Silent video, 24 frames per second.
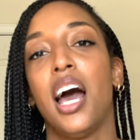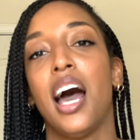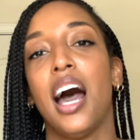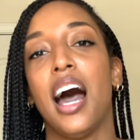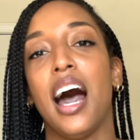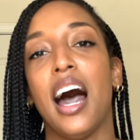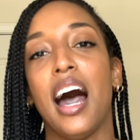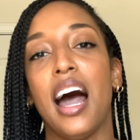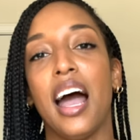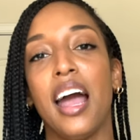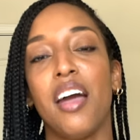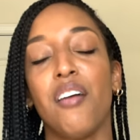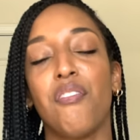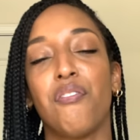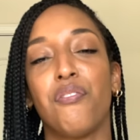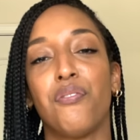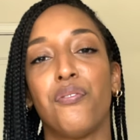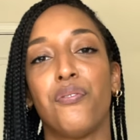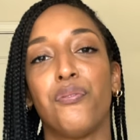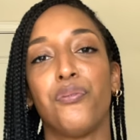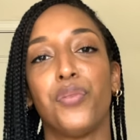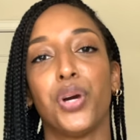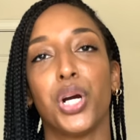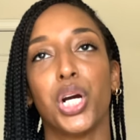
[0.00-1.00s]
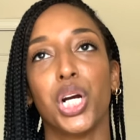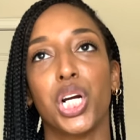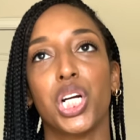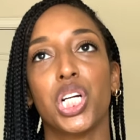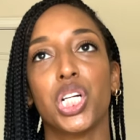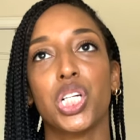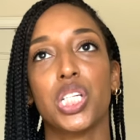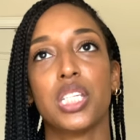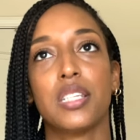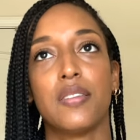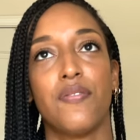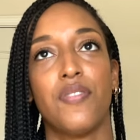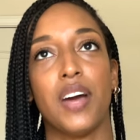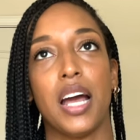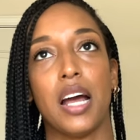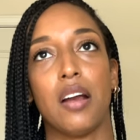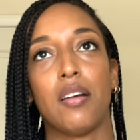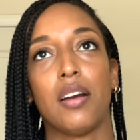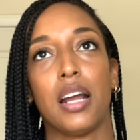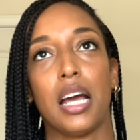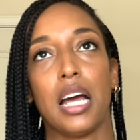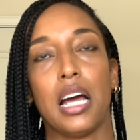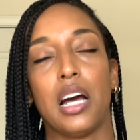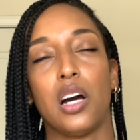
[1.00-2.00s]
I have first
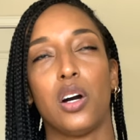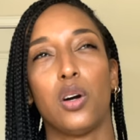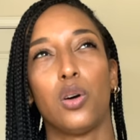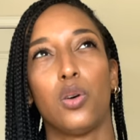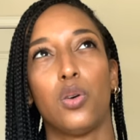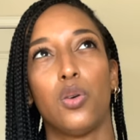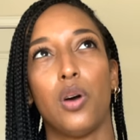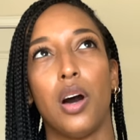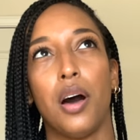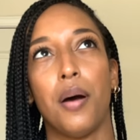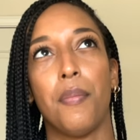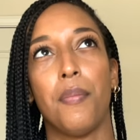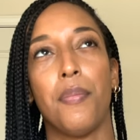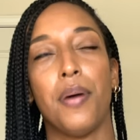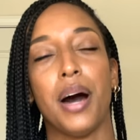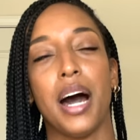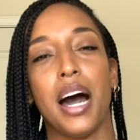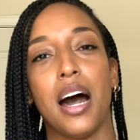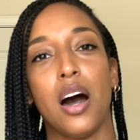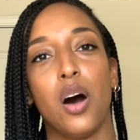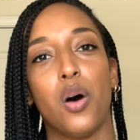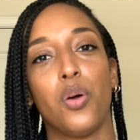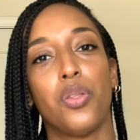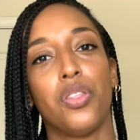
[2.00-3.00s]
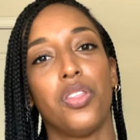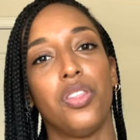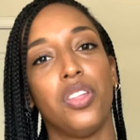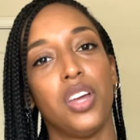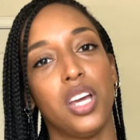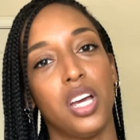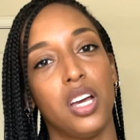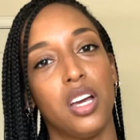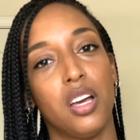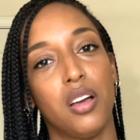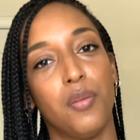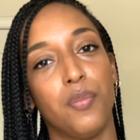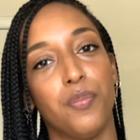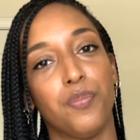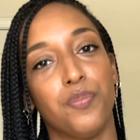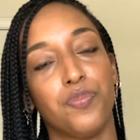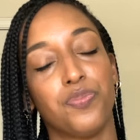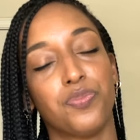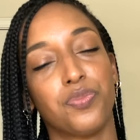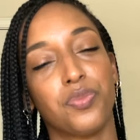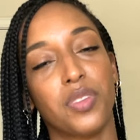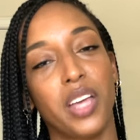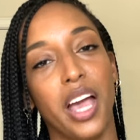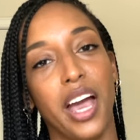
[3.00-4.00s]
found out about them
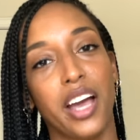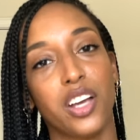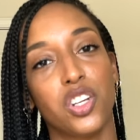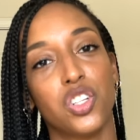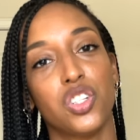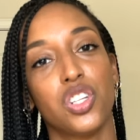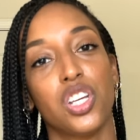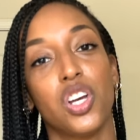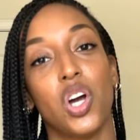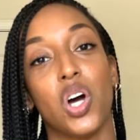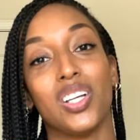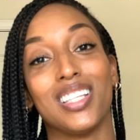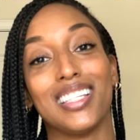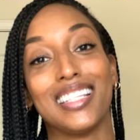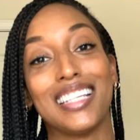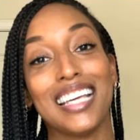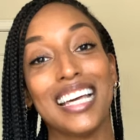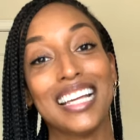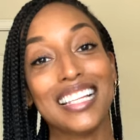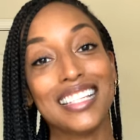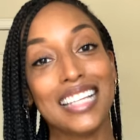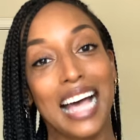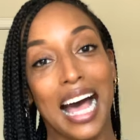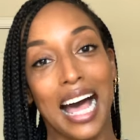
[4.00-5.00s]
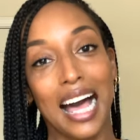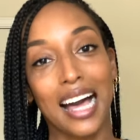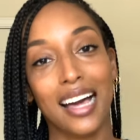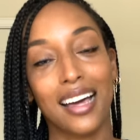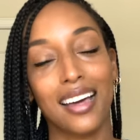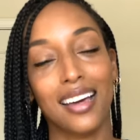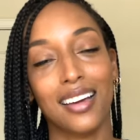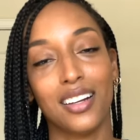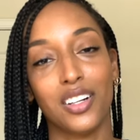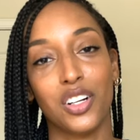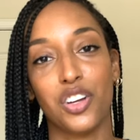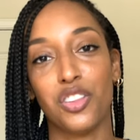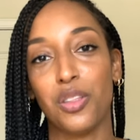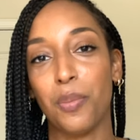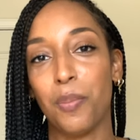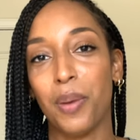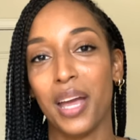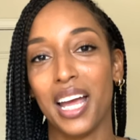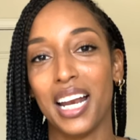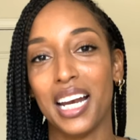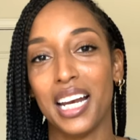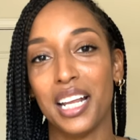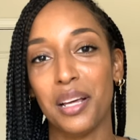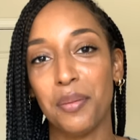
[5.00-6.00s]
actually on TikTok during the
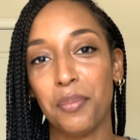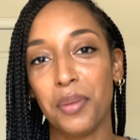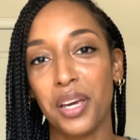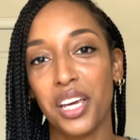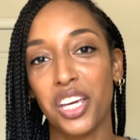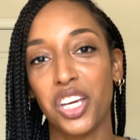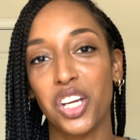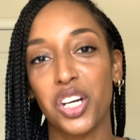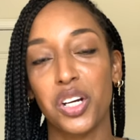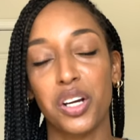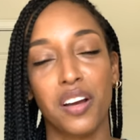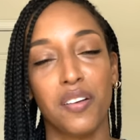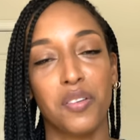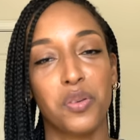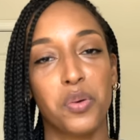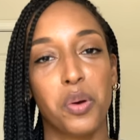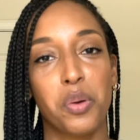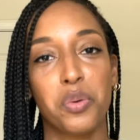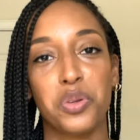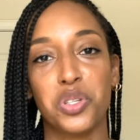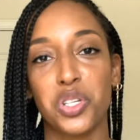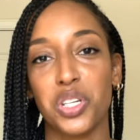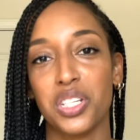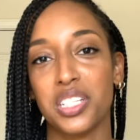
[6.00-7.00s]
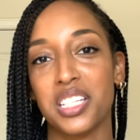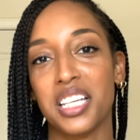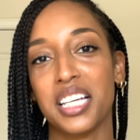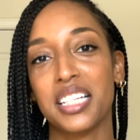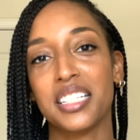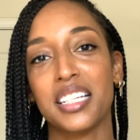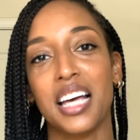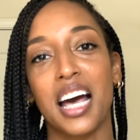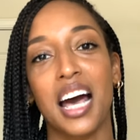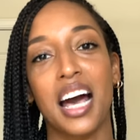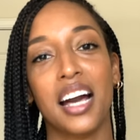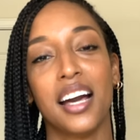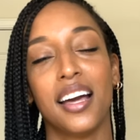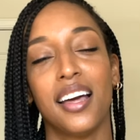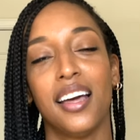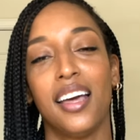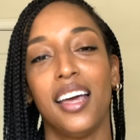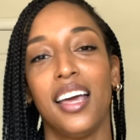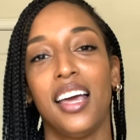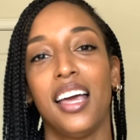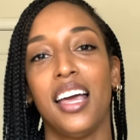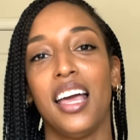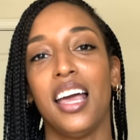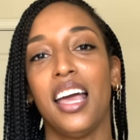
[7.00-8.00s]
pandemic. You know, everyone was on TikTok,
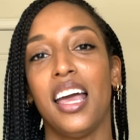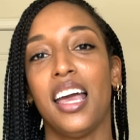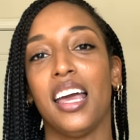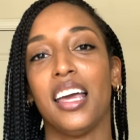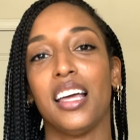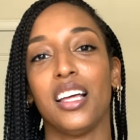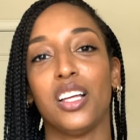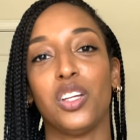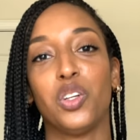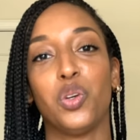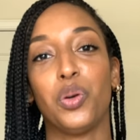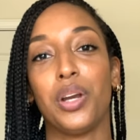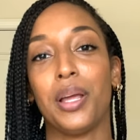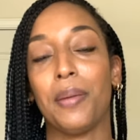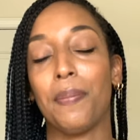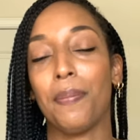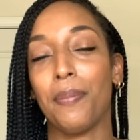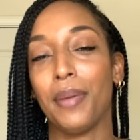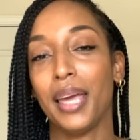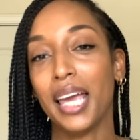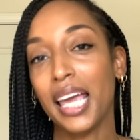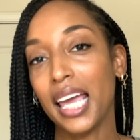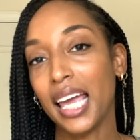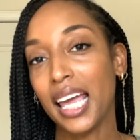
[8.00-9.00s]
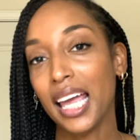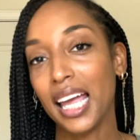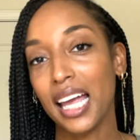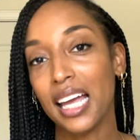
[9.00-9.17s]
including me.